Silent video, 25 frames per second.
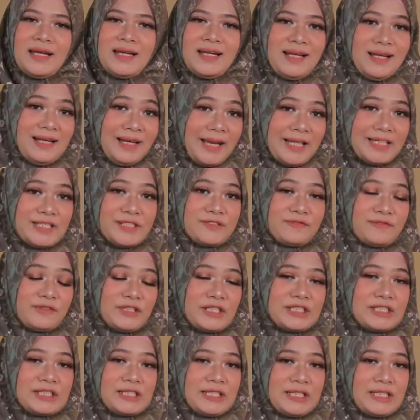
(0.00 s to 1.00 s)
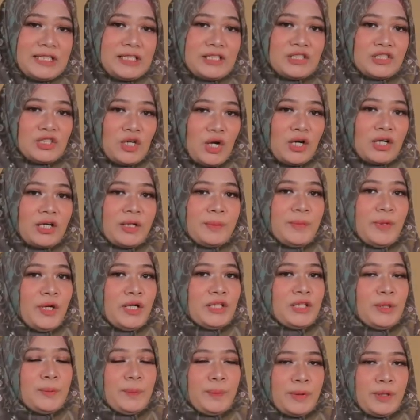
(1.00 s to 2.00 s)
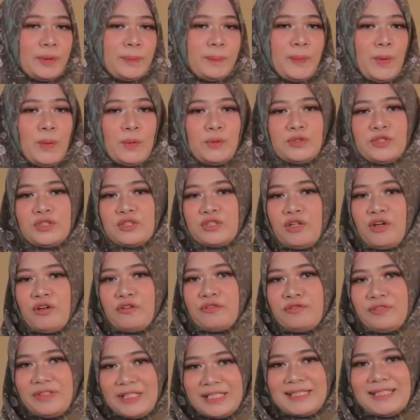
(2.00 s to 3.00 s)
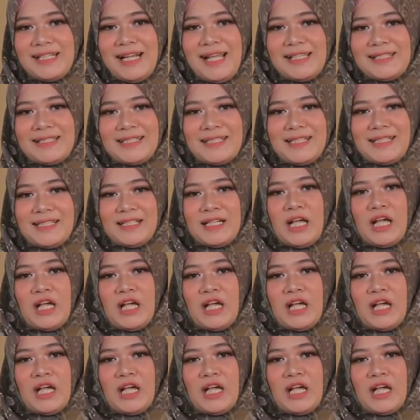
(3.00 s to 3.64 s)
Let's firstly talk about the purpose of this lesson.